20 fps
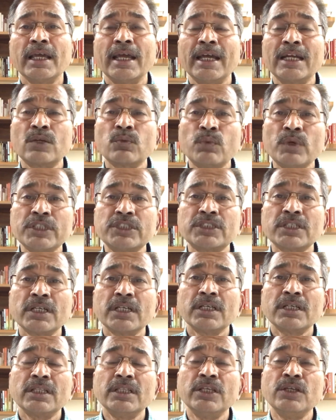at which
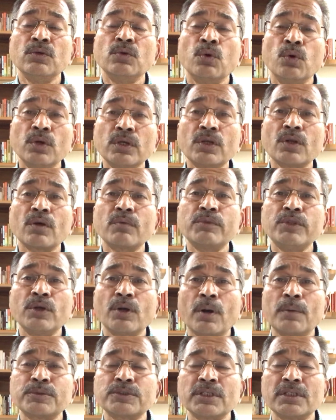the holder of the
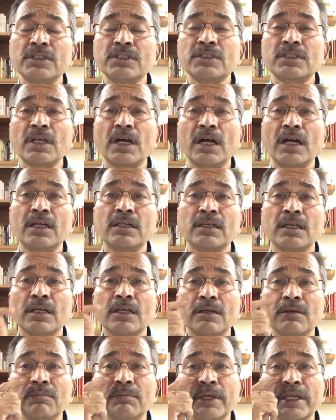option start
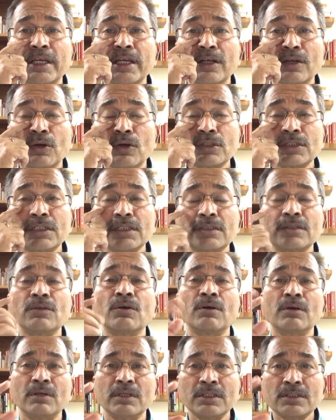making losses
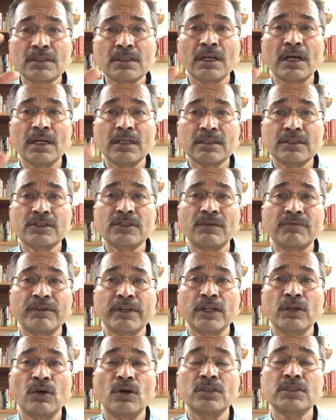or start
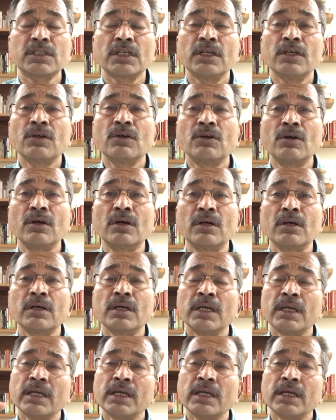suffering loss. Uh,